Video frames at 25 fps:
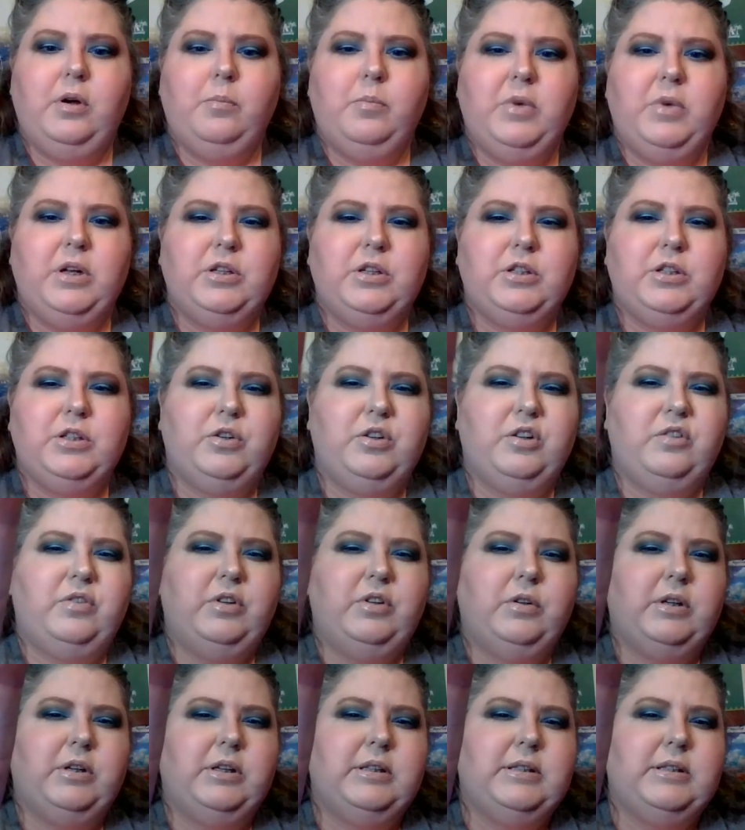Not certain if you
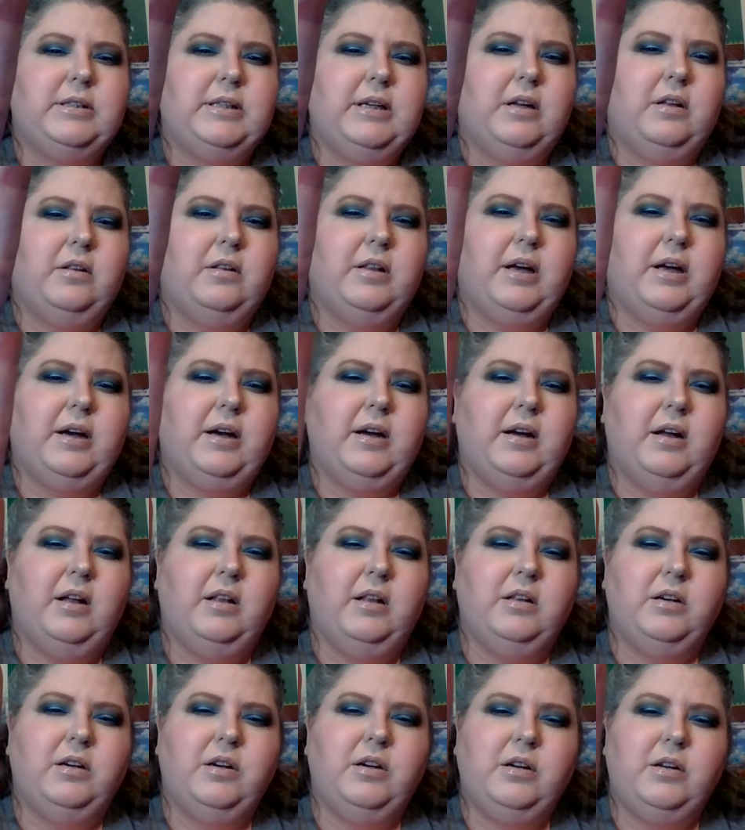can tell that
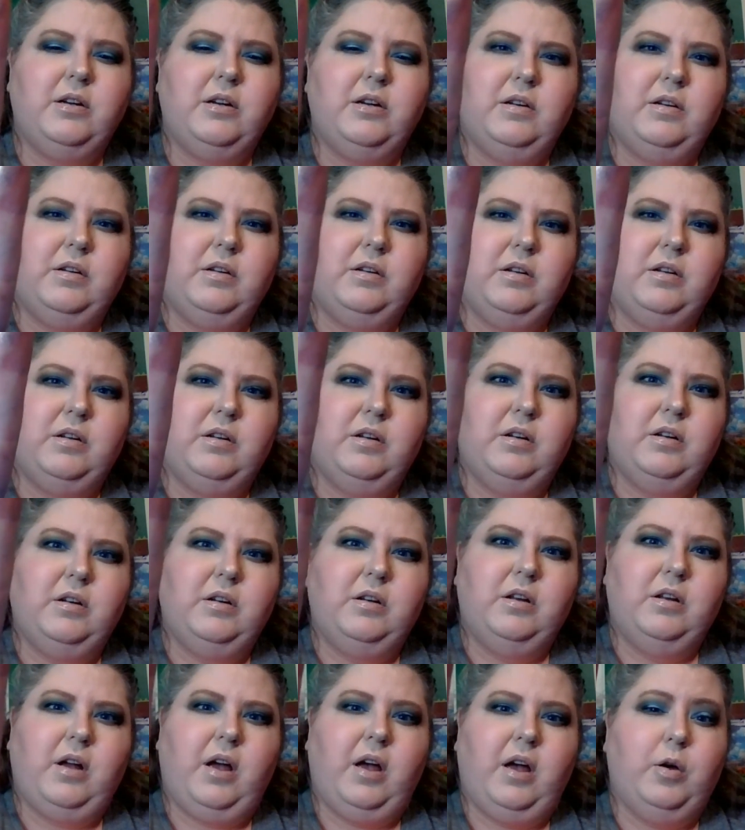color.
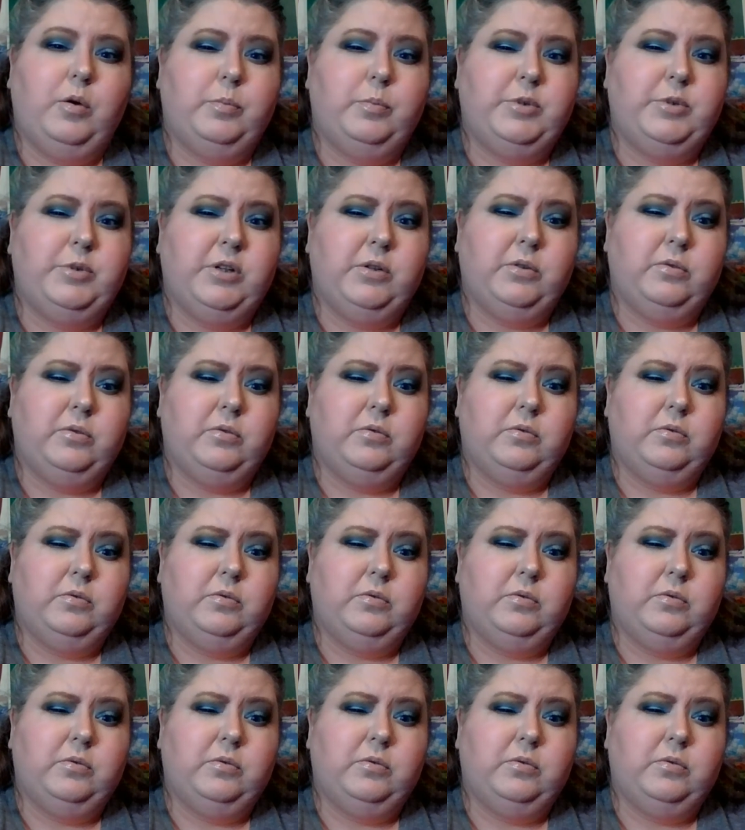I hope so.